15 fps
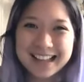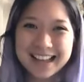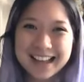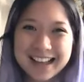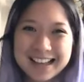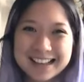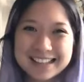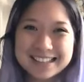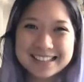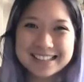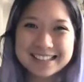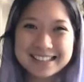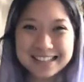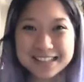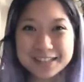Yeah.
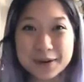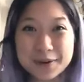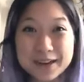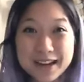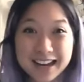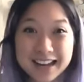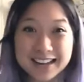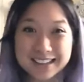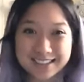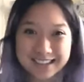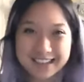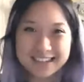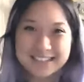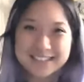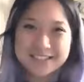And that's why we hug,
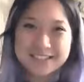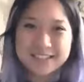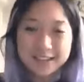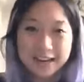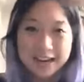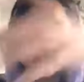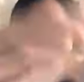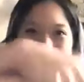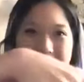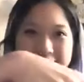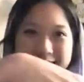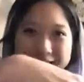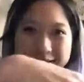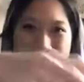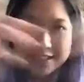right? Because when you're hugging yeah.
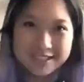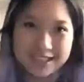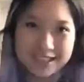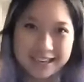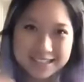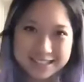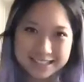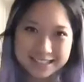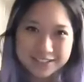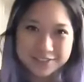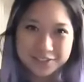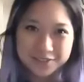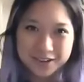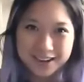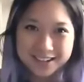someone, you're actually going
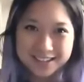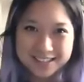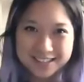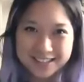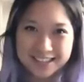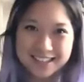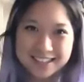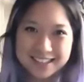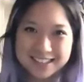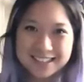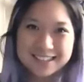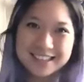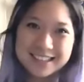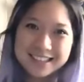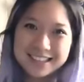from heart to heart,
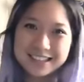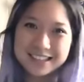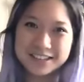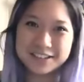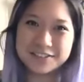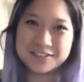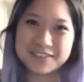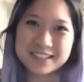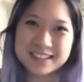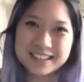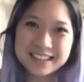um,